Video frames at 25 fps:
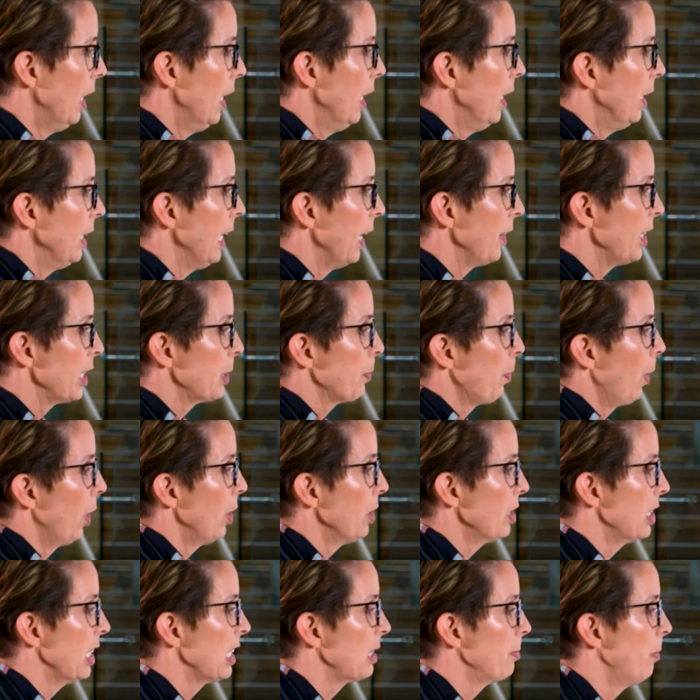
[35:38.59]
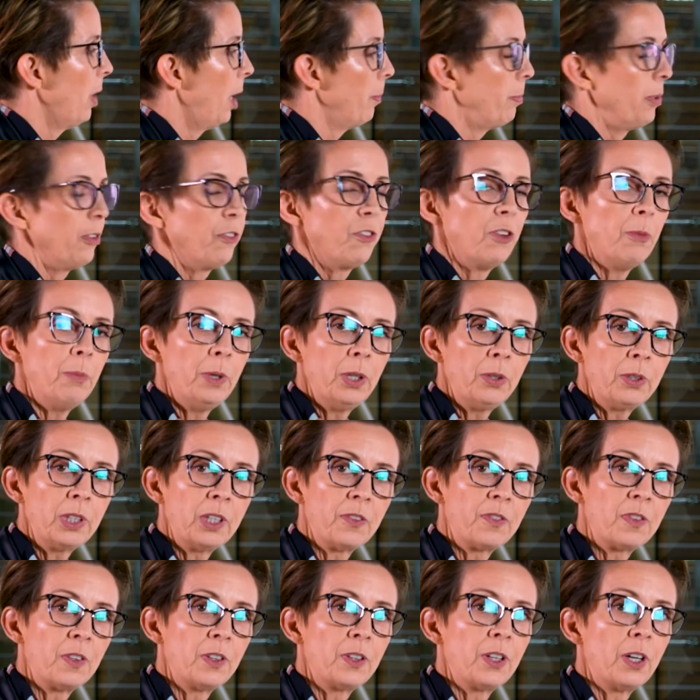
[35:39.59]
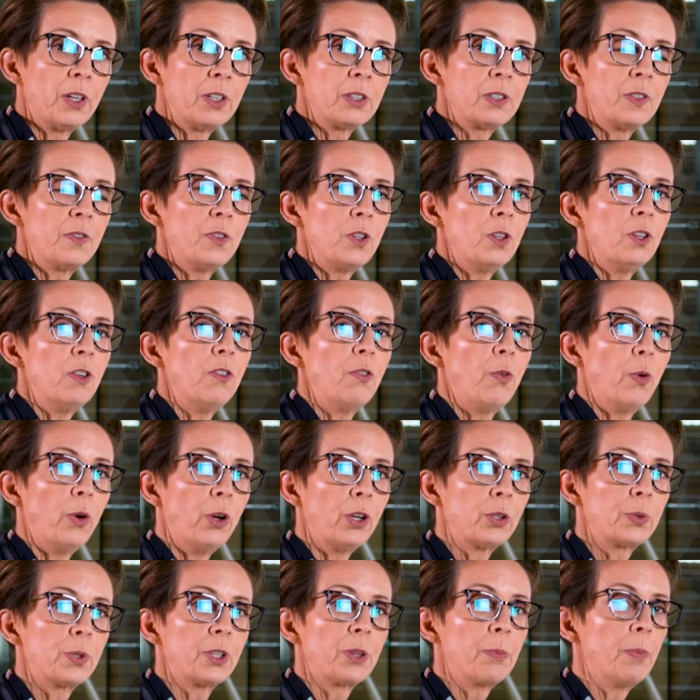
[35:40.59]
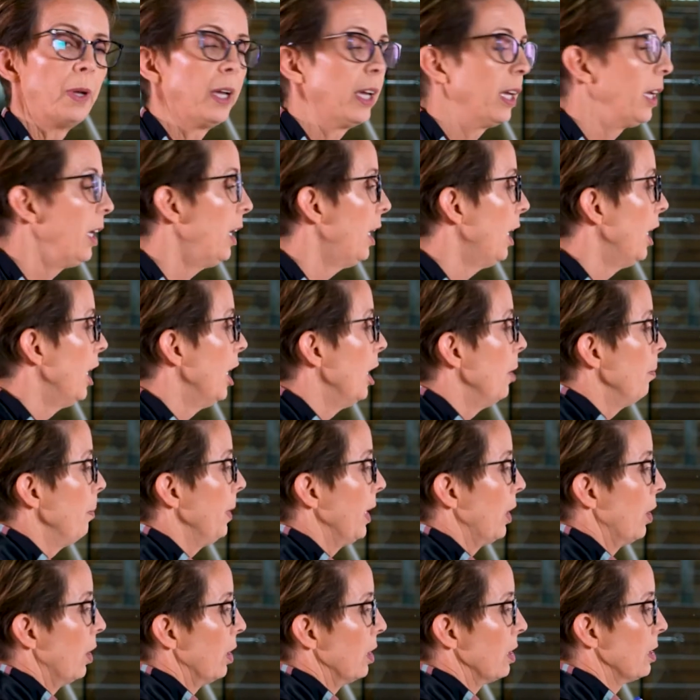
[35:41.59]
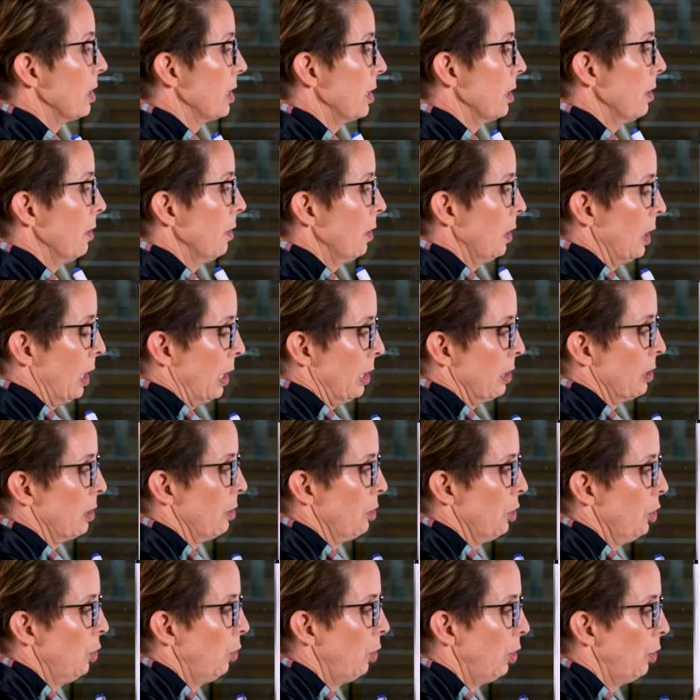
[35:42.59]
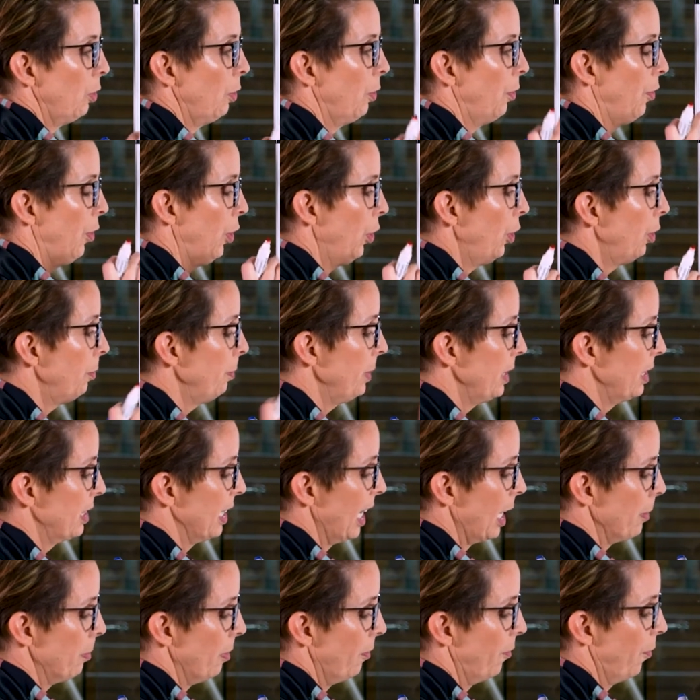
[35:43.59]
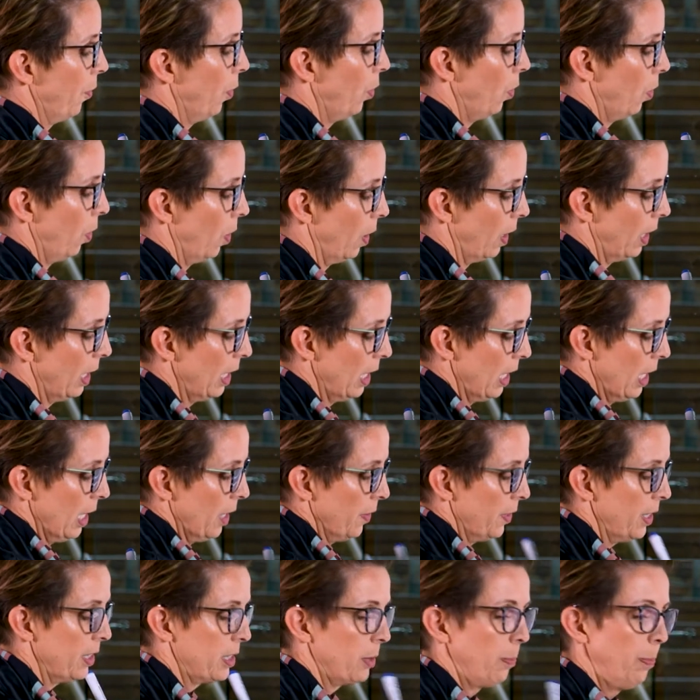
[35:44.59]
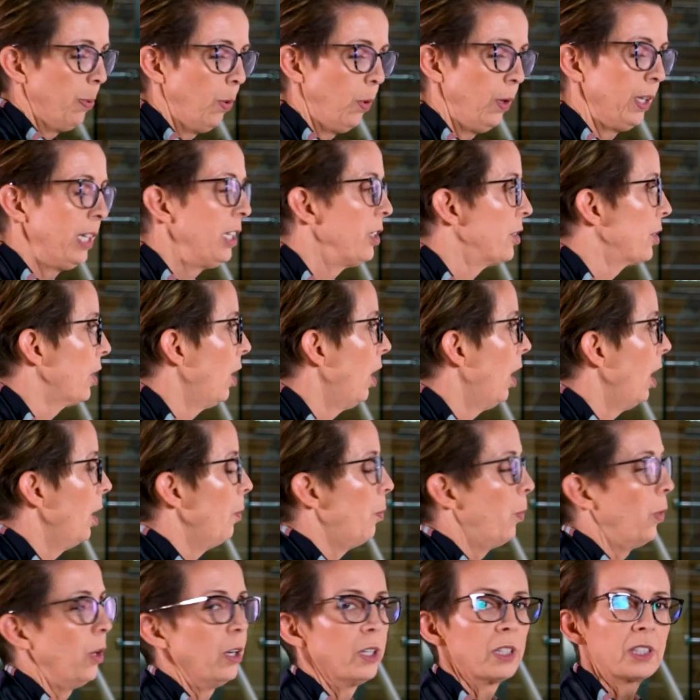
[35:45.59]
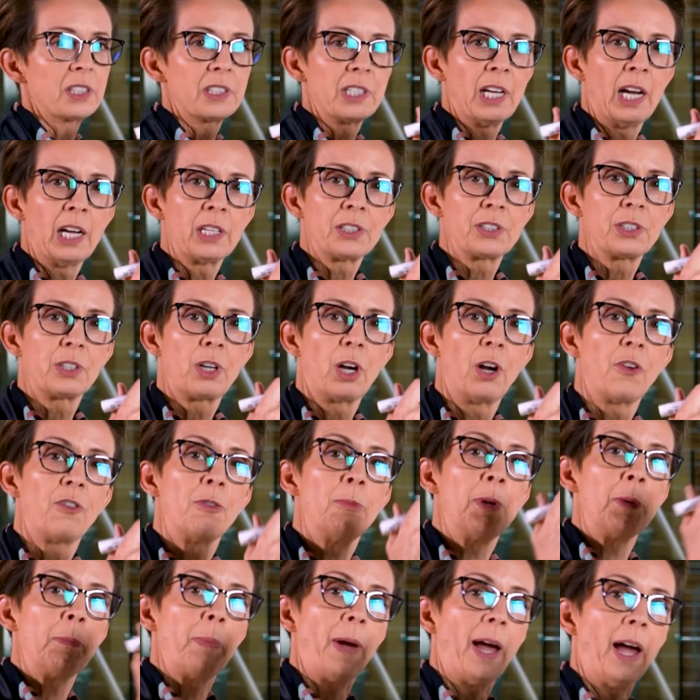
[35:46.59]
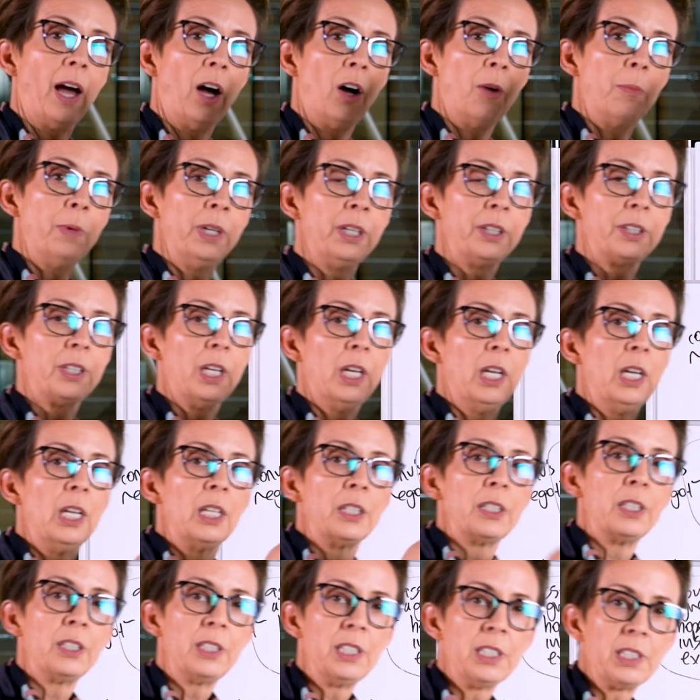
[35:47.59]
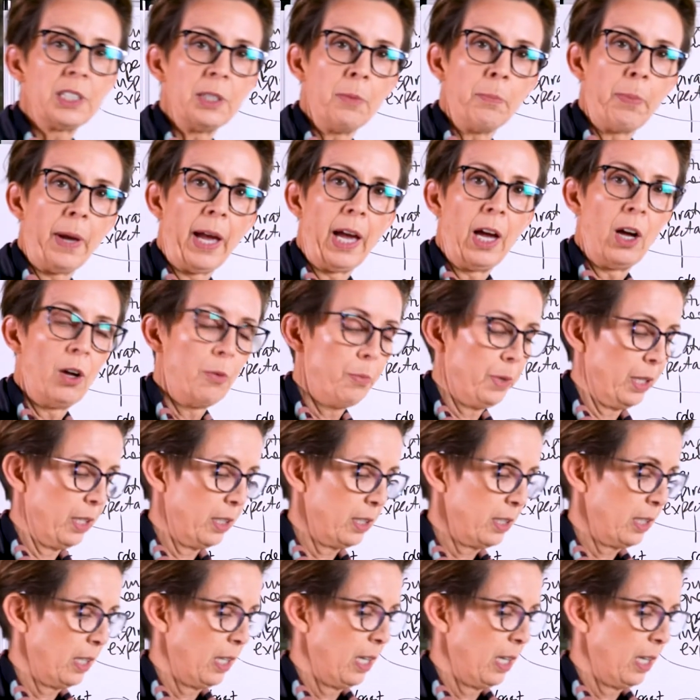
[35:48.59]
Now, this process might be familiar for those of you who've worked with me, because you'll have heard me say before, there's a point in time where it starts to go from empowerment to disempowerment.